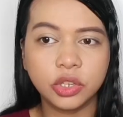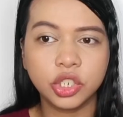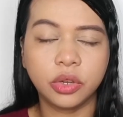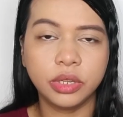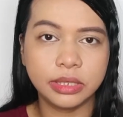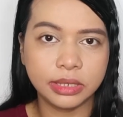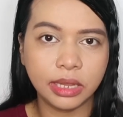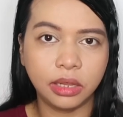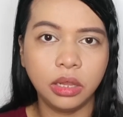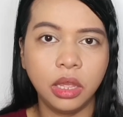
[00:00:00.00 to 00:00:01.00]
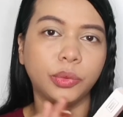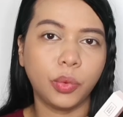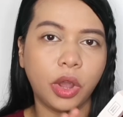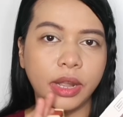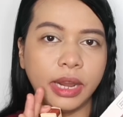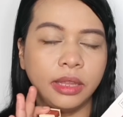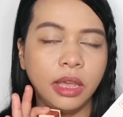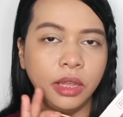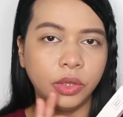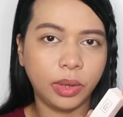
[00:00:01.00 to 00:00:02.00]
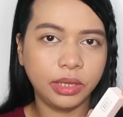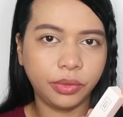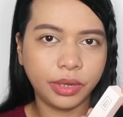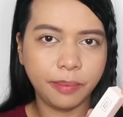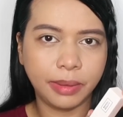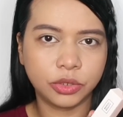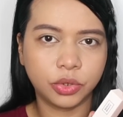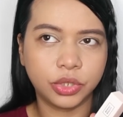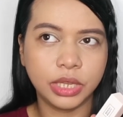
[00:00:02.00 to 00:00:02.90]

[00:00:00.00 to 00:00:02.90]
siya on sale, 223 pesos.